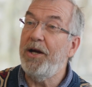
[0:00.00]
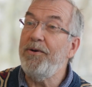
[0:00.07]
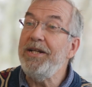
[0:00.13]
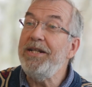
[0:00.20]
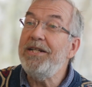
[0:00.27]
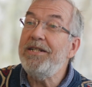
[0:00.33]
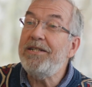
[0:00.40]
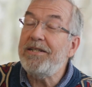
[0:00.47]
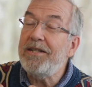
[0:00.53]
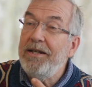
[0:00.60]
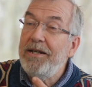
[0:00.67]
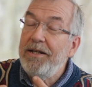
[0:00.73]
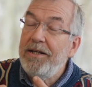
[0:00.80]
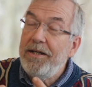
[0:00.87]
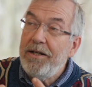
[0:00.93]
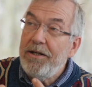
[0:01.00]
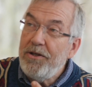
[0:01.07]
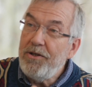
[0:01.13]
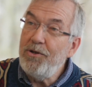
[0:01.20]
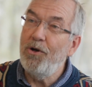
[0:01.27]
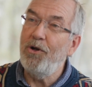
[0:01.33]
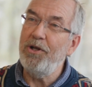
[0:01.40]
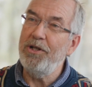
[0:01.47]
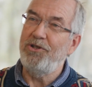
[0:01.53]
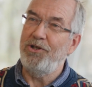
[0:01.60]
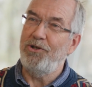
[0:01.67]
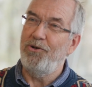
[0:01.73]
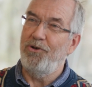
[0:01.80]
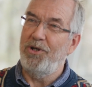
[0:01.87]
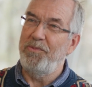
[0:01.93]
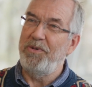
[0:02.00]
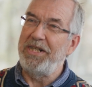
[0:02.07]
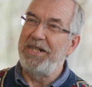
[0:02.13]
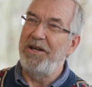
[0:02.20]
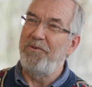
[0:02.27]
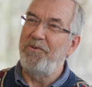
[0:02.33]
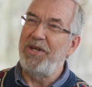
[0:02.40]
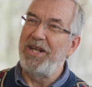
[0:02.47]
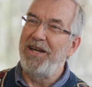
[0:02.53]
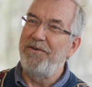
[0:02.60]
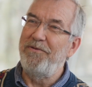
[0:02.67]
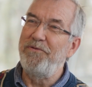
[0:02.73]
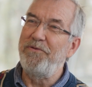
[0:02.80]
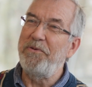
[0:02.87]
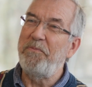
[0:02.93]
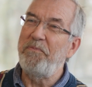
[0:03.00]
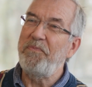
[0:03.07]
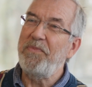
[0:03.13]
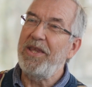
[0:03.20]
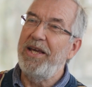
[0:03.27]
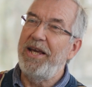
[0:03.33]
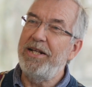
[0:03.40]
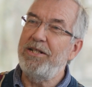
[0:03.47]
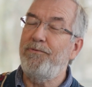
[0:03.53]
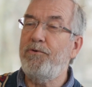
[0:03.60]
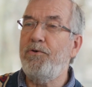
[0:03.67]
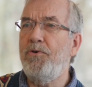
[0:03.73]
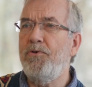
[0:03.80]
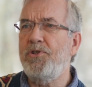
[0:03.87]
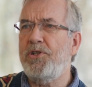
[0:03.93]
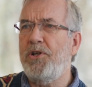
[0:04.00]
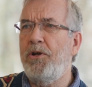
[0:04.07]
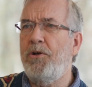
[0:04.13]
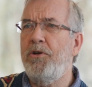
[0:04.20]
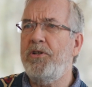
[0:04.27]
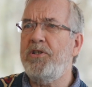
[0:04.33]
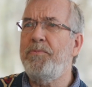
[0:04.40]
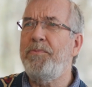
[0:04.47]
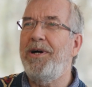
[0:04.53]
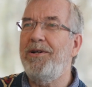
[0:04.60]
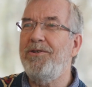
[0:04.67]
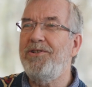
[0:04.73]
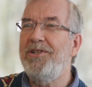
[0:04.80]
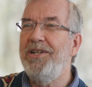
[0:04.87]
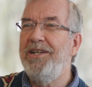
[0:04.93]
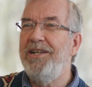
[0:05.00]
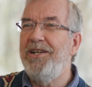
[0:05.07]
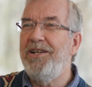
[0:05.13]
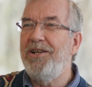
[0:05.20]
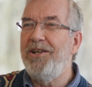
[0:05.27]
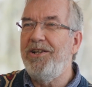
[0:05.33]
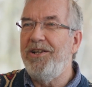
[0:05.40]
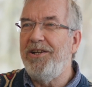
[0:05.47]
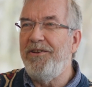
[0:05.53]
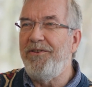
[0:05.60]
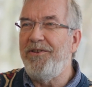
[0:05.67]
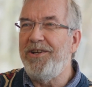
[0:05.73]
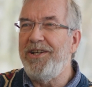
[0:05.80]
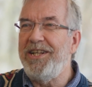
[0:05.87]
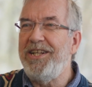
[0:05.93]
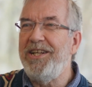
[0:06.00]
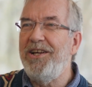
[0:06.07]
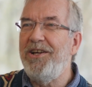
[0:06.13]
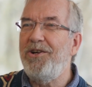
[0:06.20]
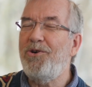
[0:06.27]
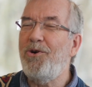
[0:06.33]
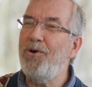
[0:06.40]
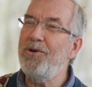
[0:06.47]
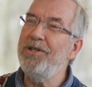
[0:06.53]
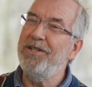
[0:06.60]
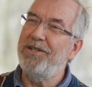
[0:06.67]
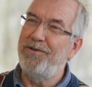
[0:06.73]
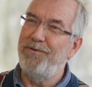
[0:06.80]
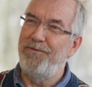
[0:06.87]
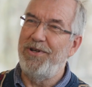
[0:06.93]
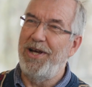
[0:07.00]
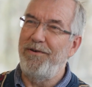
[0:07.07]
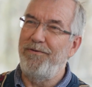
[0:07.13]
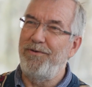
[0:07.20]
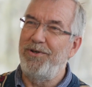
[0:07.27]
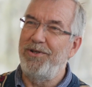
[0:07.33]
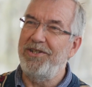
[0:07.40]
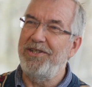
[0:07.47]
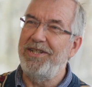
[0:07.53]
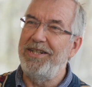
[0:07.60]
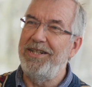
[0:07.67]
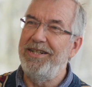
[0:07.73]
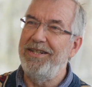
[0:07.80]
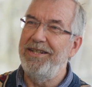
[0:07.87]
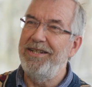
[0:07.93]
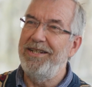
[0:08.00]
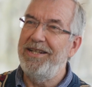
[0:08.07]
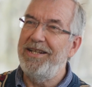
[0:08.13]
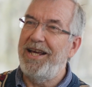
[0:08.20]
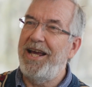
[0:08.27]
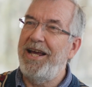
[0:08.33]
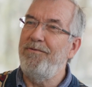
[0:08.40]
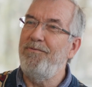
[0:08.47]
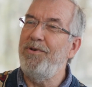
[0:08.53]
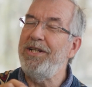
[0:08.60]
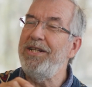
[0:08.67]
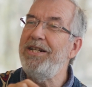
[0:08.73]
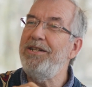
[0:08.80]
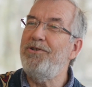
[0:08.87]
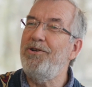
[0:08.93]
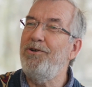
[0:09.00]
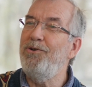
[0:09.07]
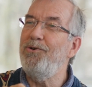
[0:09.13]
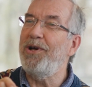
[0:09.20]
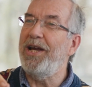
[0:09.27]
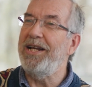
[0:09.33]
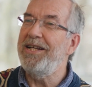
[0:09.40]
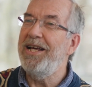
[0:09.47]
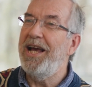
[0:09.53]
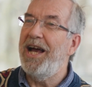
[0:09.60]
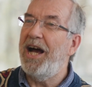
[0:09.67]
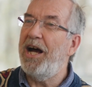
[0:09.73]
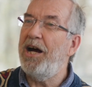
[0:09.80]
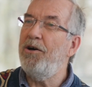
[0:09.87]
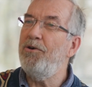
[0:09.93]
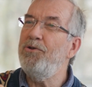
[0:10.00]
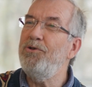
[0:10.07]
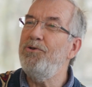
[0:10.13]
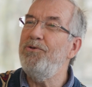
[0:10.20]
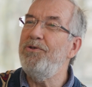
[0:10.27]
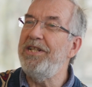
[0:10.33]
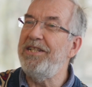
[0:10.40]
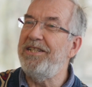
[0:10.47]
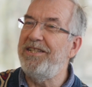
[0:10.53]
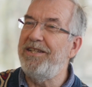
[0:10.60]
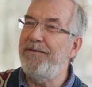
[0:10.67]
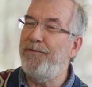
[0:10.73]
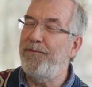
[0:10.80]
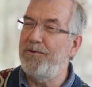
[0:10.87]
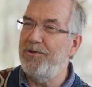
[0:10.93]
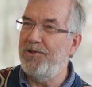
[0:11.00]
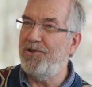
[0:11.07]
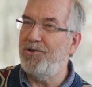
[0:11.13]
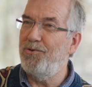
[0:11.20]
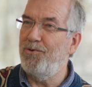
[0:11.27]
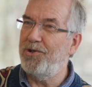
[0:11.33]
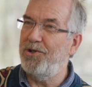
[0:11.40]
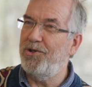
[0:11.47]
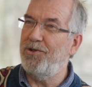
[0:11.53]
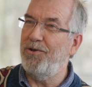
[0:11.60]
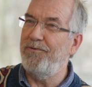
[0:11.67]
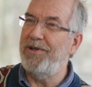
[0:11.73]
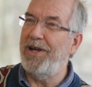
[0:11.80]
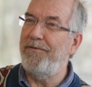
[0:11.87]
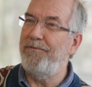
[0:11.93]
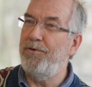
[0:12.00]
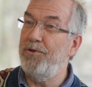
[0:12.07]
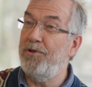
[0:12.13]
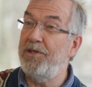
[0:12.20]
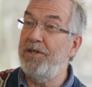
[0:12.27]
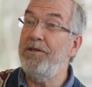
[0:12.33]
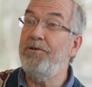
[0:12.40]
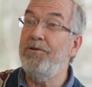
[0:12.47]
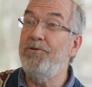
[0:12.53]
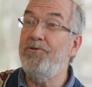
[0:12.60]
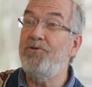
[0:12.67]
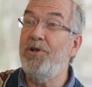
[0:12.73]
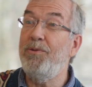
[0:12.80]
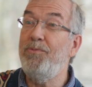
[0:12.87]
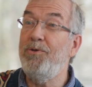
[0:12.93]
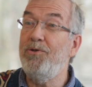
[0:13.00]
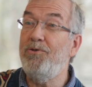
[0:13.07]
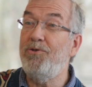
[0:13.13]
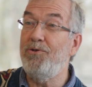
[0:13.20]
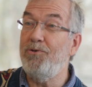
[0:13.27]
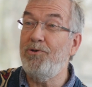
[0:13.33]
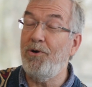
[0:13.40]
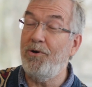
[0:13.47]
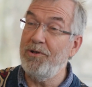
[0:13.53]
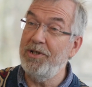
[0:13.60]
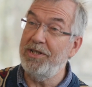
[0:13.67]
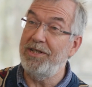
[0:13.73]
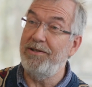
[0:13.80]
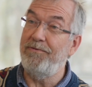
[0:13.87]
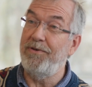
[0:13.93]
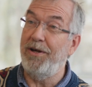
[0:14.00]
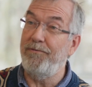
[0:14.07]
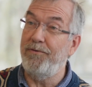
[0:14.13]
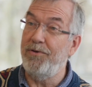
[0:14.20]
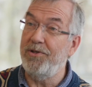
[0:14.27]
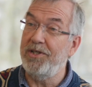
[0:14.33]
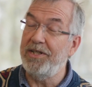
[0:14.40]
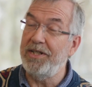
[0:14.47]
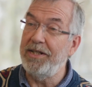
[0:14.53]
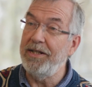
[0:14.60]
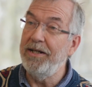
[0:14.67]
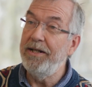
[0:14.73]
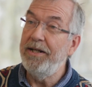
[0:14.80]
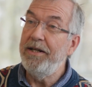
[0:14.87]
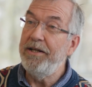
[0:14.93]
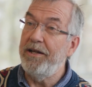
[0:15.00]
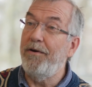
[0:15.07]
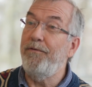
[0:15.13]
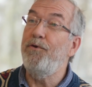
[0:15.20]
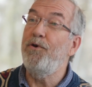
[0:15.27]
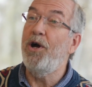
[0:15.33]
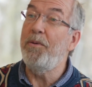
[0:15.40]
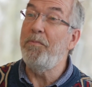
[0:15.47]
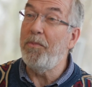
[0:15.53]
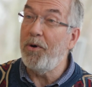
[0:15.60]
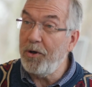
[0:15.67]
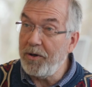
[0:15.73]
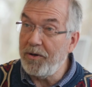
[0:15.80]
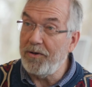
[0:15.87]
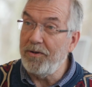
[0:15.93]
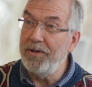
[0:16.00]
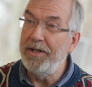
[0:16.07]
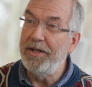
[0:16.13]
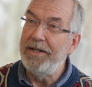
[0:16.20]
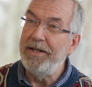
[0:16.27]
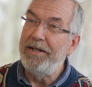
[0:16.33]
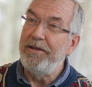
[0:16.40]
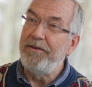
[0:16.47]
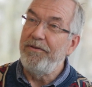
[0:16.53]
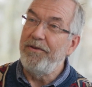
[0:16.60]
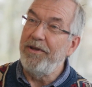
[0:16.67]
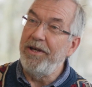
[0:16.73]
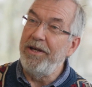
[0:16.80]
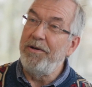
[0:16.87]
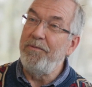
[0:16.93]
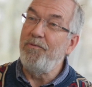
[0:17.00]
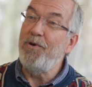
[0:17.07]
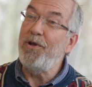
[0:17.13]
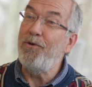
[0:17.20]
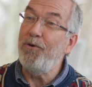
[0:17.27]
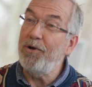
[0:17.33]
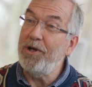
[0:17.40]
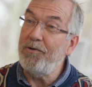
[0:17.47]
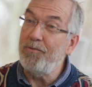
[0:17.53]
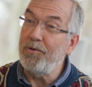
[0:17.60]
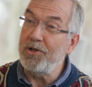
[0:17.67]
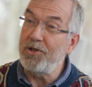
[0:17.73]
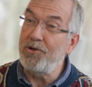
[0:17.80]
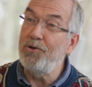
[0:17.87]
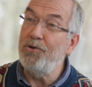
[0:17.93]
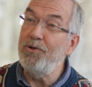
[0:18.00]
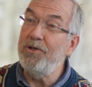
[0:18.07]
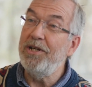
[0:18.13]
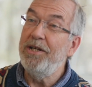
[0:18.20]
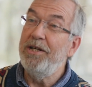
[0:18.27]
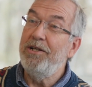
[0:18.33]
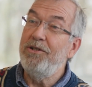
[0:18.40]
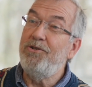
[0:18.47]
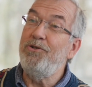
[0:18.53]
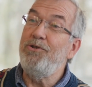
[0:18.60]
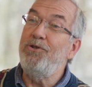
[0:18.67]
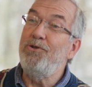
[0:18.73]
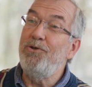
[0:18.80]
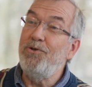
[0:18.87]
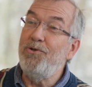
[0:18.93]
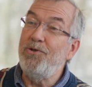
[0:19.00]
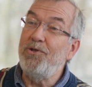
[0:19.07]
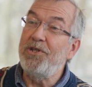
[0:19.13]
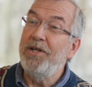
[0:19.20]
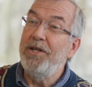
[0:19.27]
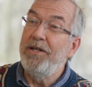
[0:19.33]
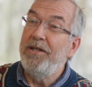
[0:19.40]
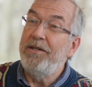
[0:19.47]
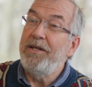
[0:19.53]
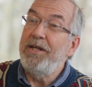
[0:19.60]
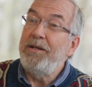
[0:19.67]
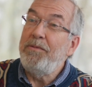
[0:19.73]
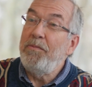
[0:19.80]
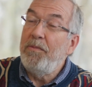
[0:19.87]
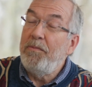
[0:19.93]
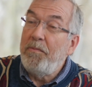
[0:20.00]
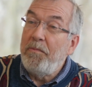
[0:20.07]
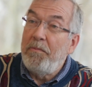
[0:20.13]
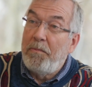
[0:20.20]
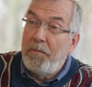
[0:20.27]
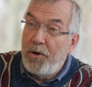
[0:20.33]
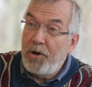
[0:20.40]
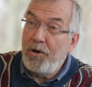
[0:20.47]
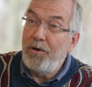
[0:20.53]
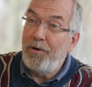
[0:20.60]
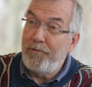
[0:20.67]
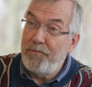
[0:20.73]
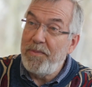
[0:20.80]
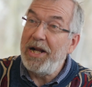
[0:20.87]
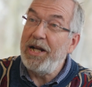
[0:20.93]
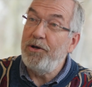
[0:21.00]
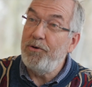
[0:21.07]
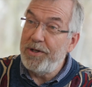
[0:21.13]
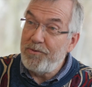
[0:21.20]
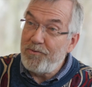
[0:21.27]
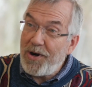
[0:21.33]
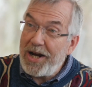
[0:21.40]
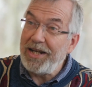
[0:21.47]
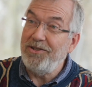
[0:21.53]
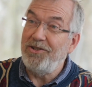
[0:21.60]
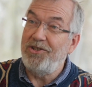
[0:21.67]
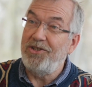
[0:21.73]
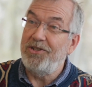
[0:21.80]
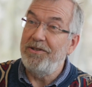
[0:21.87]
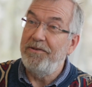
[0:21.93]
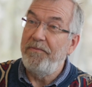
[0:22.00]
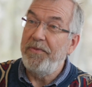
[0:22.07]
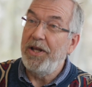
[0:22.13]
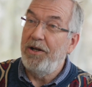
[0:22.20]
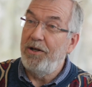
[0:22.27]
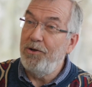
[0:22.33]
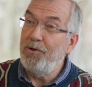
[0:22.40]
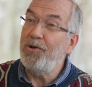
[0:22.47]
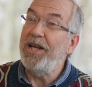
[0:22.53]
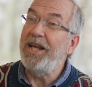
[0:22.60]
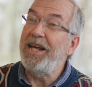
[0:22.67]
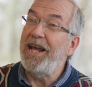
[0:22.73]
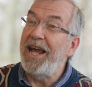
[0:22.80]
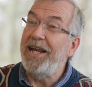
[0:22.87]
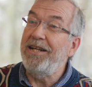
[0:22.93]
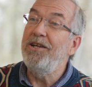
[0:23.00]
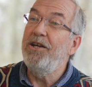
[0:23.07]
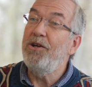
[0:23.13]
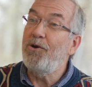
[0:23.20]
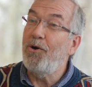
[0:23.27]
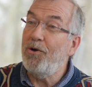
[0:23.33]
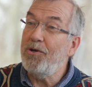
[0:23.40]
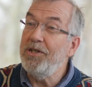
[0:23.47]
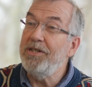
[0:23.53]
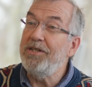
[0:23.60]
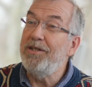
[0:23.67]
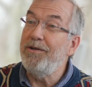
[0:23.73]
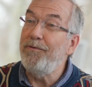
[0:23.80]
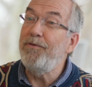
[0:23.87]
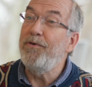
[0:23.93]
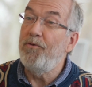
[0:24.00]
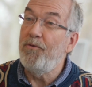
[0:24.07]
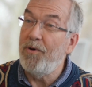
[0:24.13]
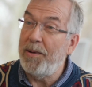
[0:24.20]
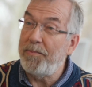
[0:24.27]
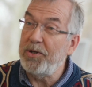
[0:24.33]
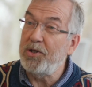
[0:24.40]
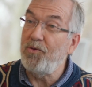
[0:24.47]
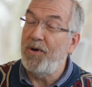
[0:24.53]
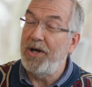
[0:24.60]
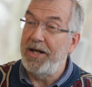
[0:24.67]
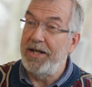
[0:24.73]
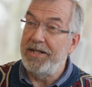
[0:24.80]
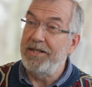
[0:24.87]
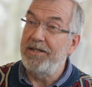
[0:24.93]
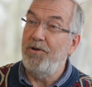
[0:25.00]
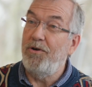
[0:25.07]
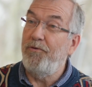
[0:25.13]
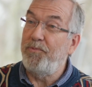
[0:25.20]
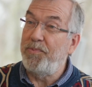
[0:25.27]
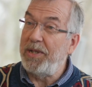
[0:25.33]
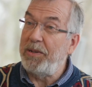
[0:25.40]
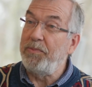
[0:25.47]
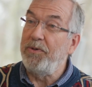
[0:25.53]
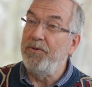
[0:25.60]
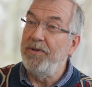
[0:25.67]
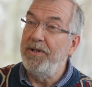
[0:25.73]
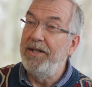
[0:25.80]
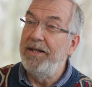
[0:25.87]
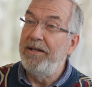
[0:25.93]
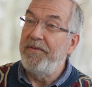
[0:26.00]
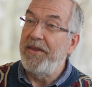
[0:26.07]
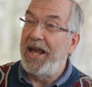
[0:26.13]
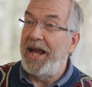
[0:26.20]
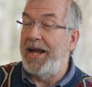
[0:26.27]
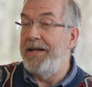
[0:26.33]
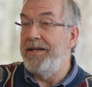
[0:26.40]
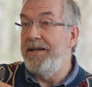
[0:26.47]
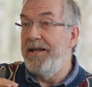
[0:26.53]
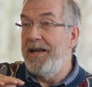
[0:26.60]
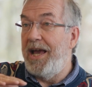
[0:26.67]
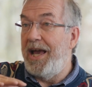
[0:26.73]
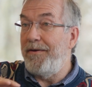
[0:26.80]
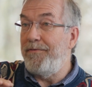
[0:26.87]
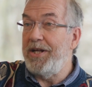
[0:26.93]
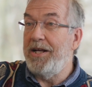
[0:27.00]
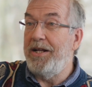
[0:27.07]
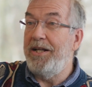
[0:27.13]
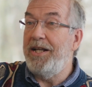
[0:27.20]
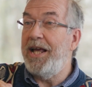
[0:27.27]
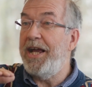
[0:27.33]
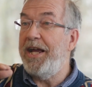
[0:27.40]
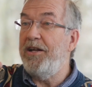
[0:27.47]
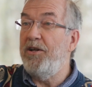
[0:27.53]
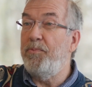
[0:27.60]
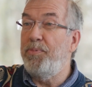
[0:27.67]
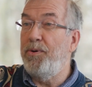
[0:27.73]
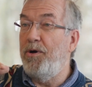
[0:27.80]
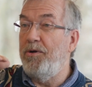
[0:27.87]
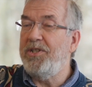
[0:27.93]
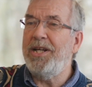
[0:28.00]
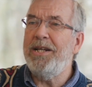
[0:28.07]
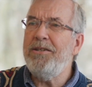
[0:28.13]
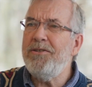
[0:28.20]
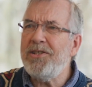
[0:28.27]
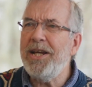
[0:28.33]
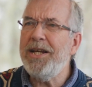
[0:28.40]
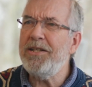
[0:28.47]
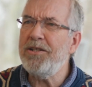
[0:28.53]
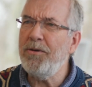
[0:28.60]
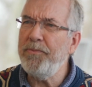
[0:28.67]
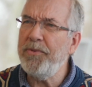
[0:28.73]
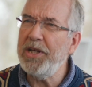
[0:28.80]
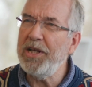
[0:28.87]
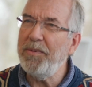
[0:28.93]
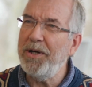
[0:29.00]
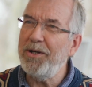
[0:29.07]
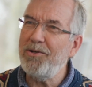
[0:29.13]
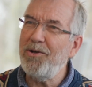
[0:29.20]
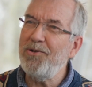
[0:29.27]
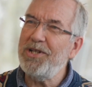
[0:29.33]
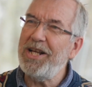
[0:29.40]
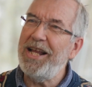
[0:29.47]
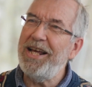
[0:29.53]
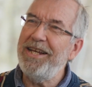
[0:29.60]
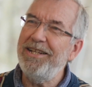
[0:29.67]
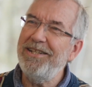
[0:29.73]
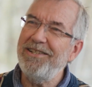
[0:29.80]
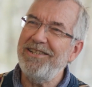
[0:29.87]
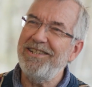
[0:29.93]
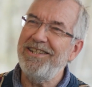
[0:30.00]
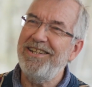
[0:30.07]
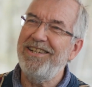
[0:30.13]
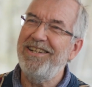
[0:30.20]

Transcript: Now in this knowledge economy that we have, it's of course a lot about the cognitive diversity, and we need to look at how do these different sources of diversity contribute to cognitive diversity. Now for our model, we thought it was good to use the model of Mello and Wrench, looking at cognitive repertoires of people and having a layered approach. Can you say something about those layers?